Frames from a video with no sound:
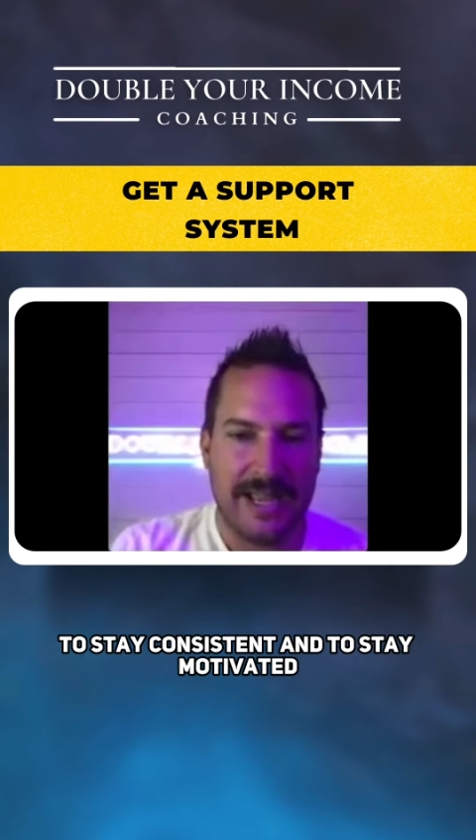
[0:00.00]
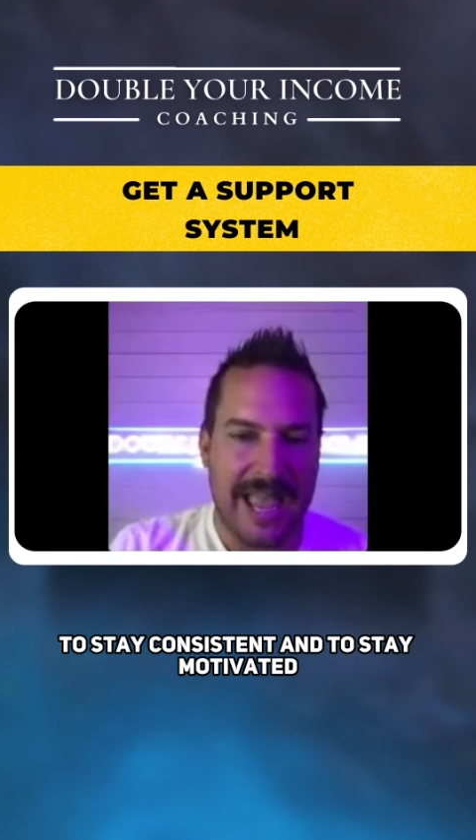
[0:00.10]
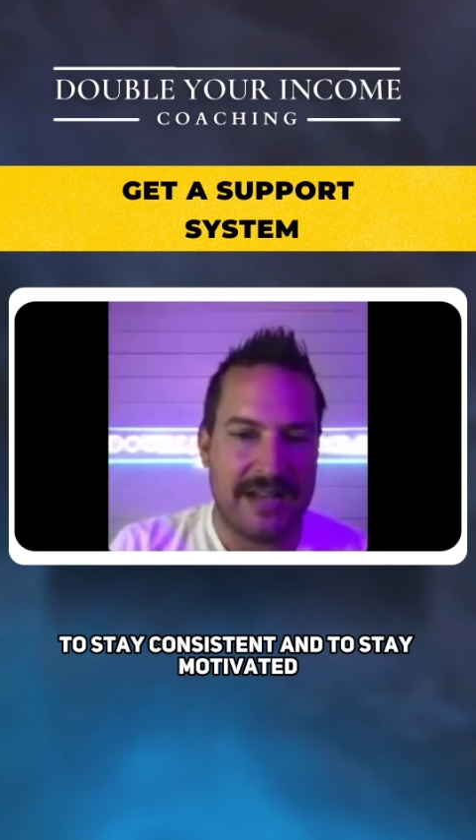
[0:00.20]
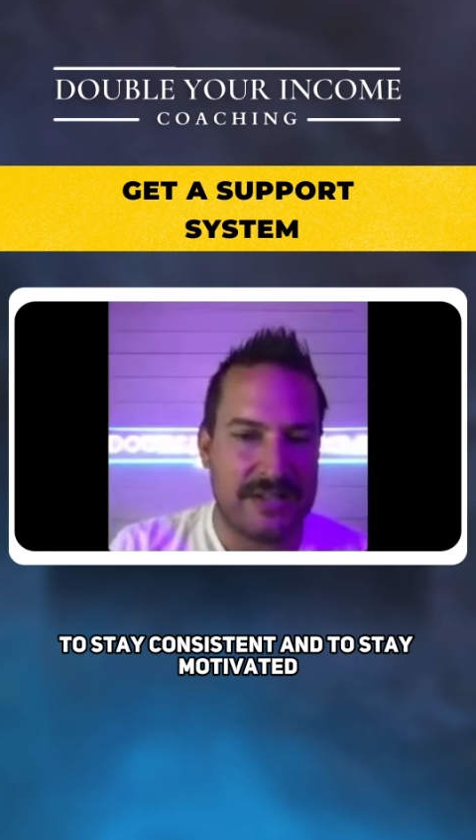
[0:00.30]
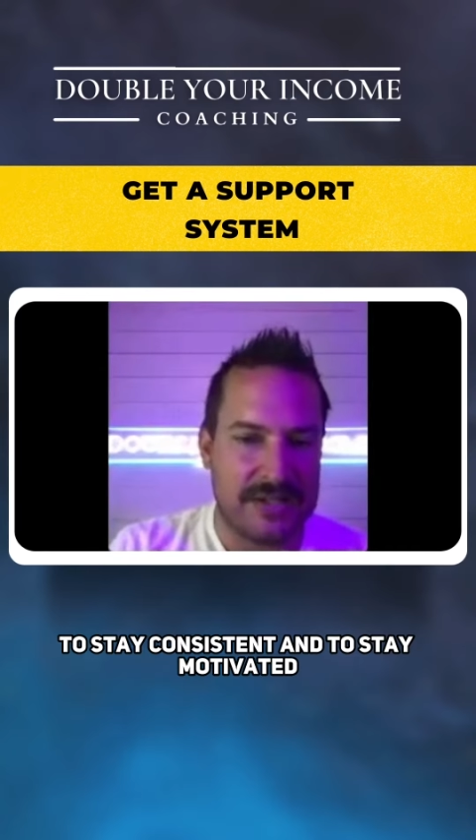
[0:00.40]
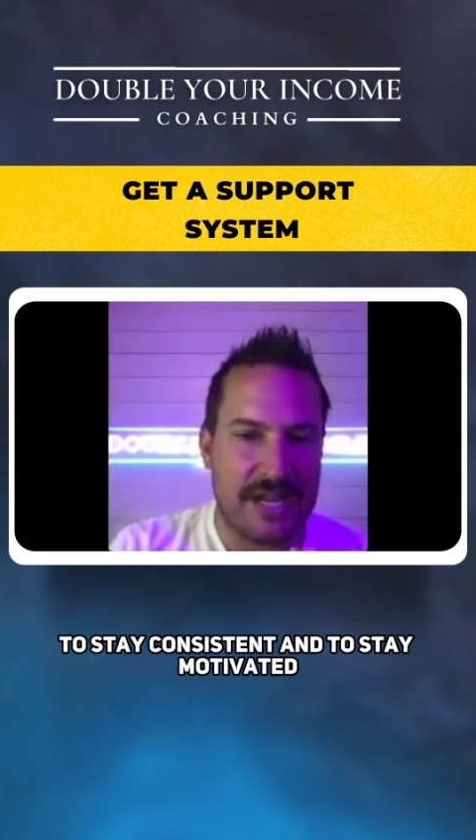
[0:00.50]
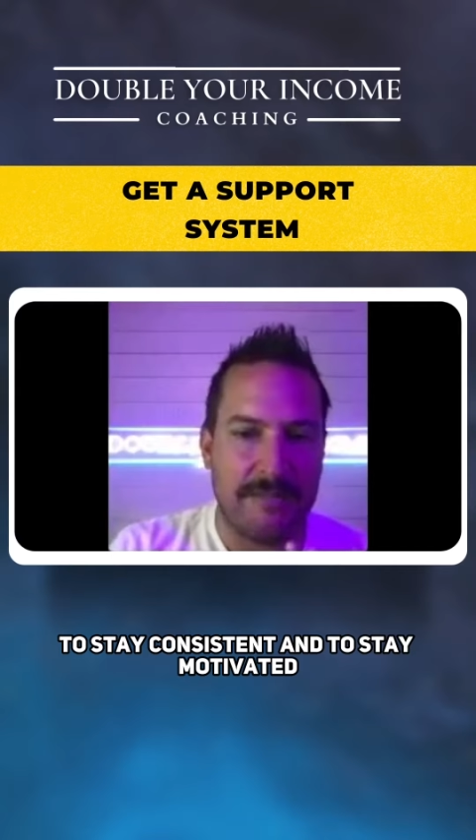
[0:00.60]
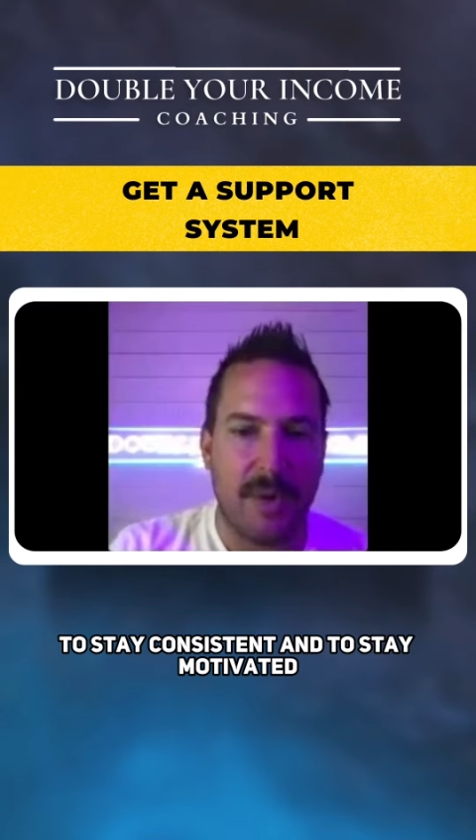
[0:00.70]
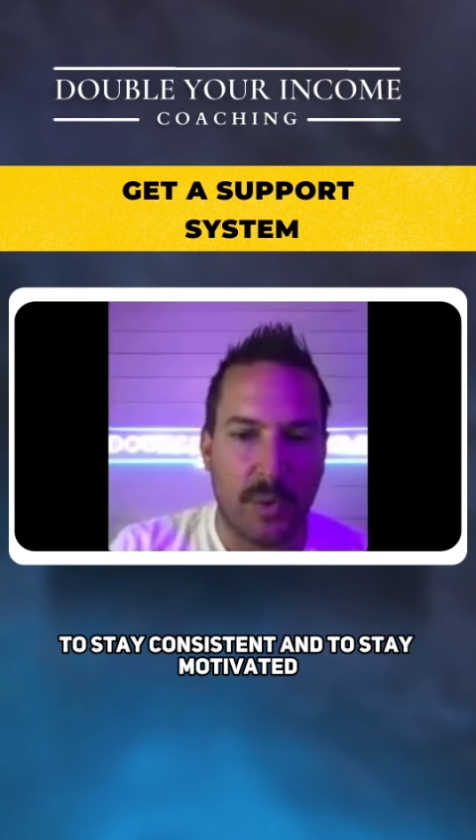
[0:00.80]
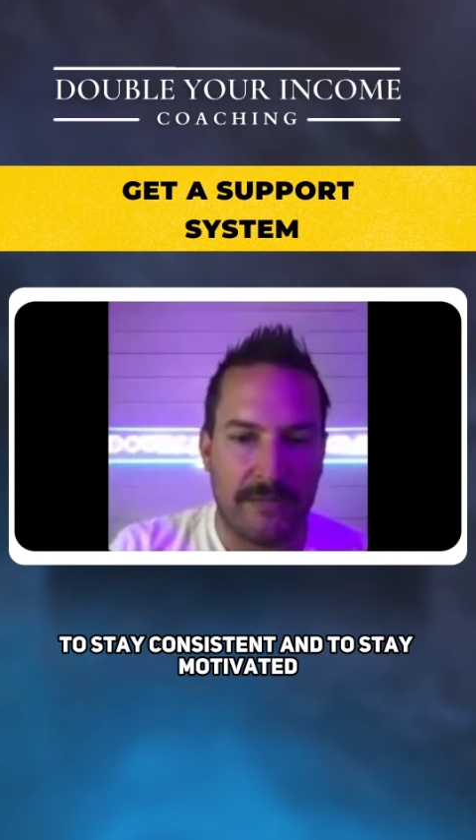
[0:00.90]
and to stay
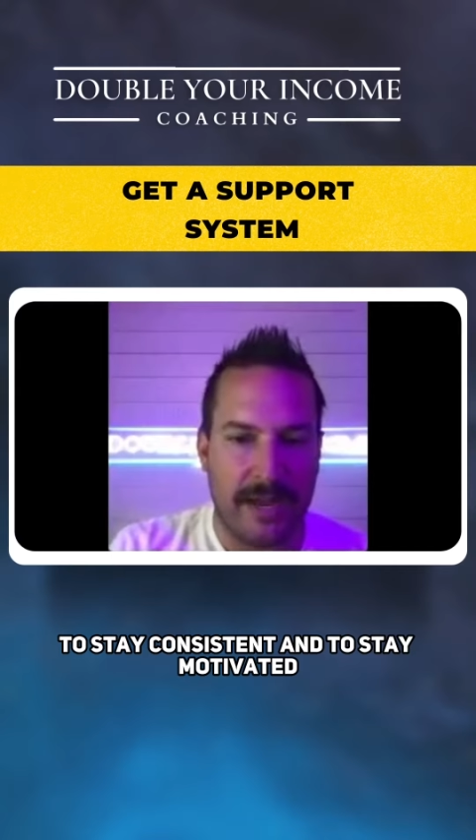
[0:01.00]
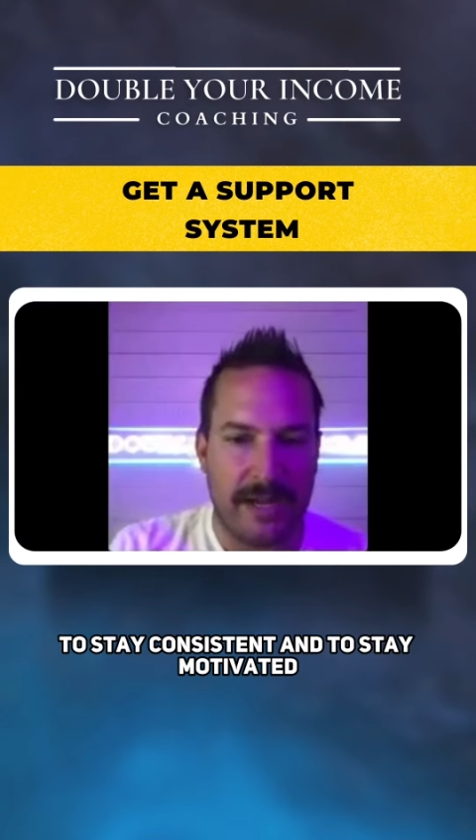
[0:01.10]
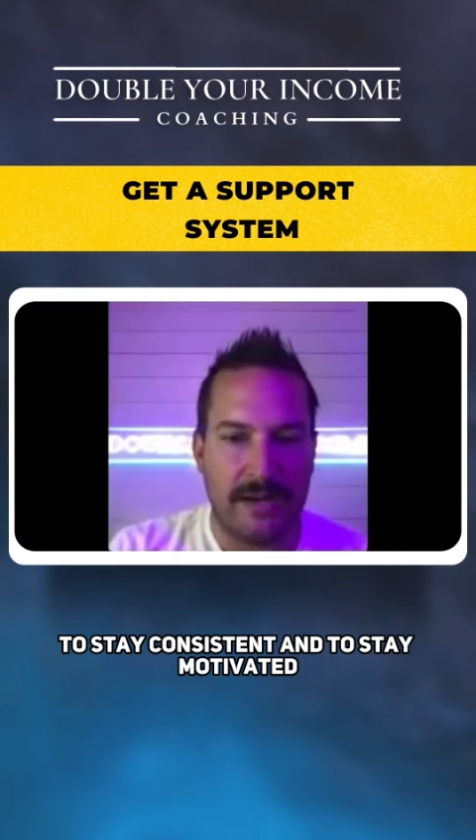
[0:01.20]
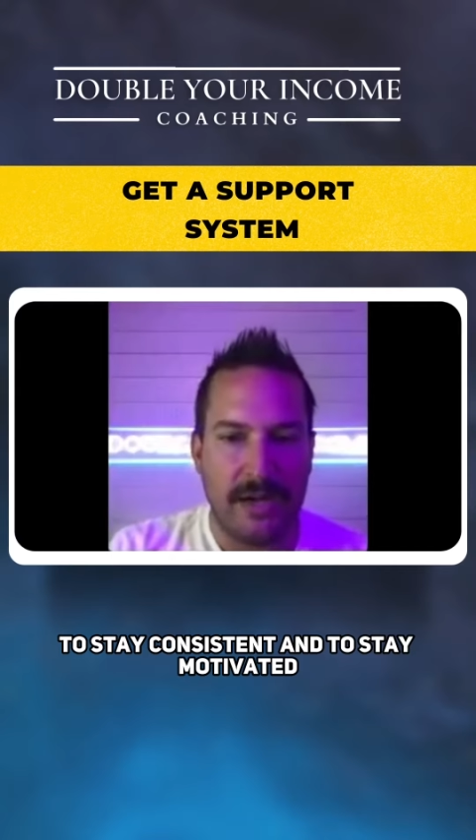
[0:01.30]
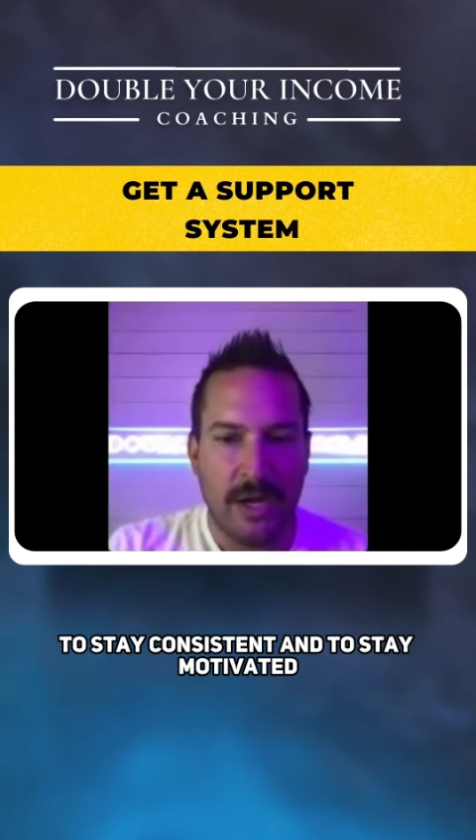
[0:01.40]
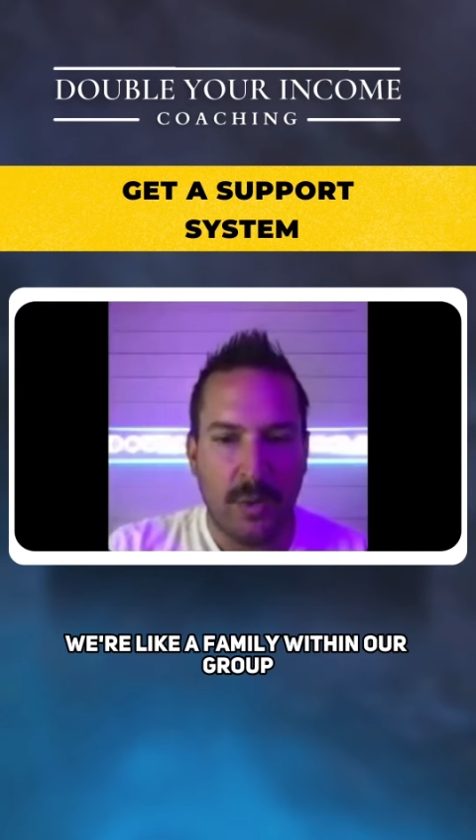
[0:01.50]
motivated.